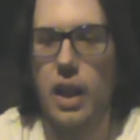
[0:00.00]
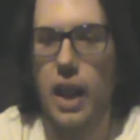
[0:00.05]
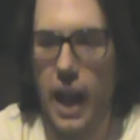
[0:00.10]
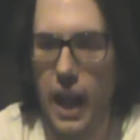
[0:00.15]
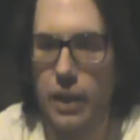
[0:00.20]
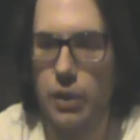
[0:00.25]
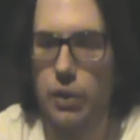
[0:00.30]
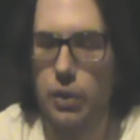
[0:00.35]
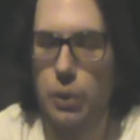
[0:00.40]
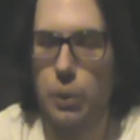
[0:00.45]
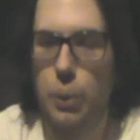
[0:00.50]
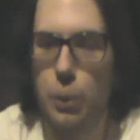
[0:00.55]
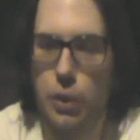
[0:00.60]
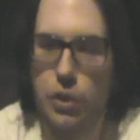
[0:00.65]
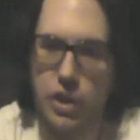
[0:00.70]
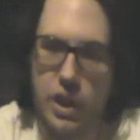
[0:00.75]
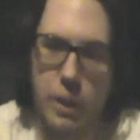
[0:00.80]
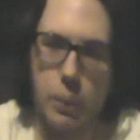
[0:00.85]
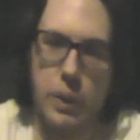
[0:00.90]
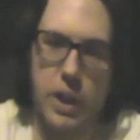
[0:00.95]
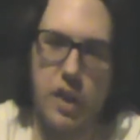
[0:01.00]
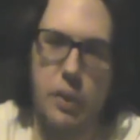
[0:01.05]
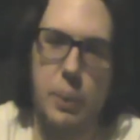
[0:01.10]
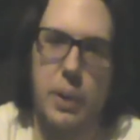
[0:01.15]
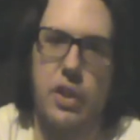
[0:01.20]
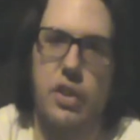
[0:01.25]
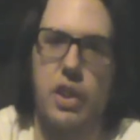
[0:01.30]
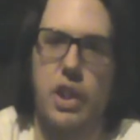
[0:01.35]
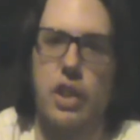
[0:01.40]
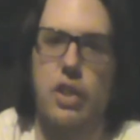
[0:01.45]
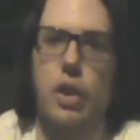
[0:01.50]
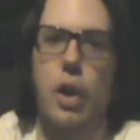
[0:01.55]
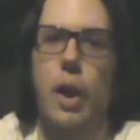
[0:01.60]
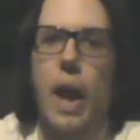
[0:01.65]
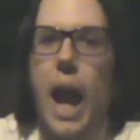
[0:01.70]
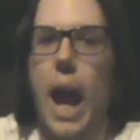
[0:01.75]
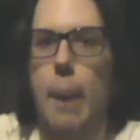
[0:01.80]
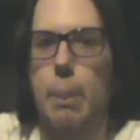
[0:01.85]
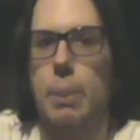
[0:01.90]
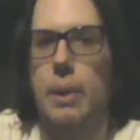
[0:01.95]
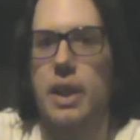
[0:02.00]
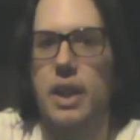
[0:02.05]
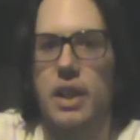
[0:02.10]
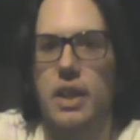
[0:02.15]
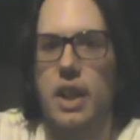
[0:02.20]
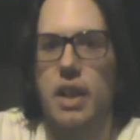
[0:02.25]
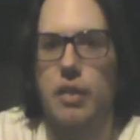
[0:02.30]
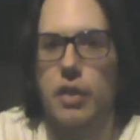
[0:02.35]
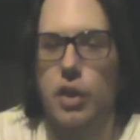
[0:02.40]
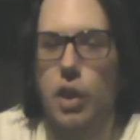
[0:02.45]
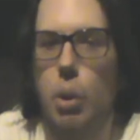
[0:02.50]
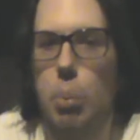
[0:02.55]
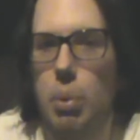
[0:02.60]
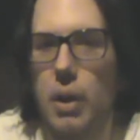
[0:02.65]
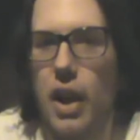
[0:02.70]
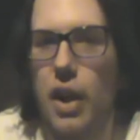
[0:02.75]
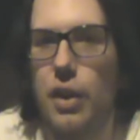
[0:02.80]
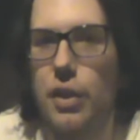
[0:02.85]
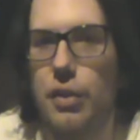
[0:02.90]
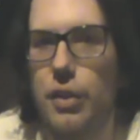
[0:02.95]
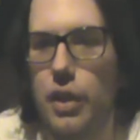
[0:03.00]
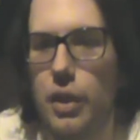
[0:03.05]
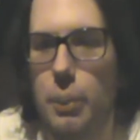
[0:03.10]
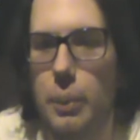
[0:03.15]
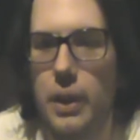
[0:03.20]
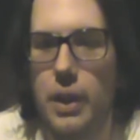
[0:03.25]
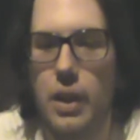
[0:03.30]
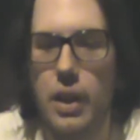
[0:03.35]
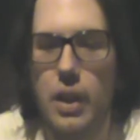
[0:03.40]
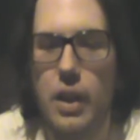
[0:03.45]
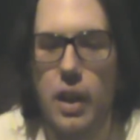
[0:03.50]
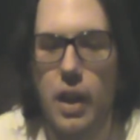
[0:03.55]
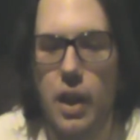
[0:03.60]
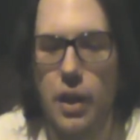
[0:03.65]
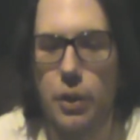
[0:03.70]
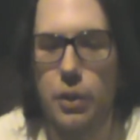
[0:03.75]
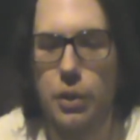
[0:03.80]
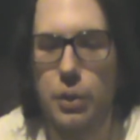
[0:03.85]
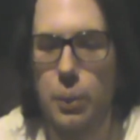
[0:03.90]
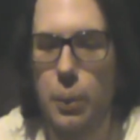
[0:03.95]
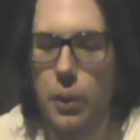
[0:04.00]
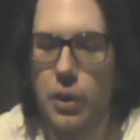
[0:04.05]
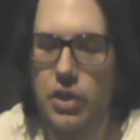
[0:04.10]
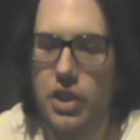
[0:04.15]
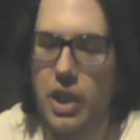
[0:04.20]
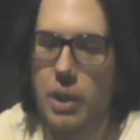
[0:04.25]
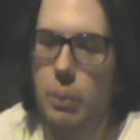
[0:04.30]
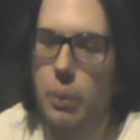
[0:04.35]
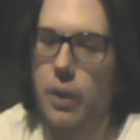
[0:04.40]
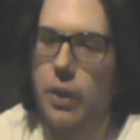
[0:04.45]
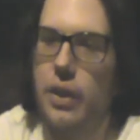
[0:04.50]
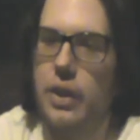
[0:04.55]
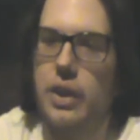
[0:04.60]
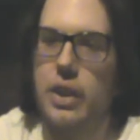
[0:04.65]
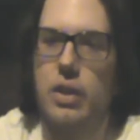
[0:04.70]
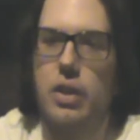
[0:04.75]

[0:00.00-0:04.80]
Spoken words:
And there's a cool scene when he's all happy and everyone's all proud of him. And there's a cool scene where the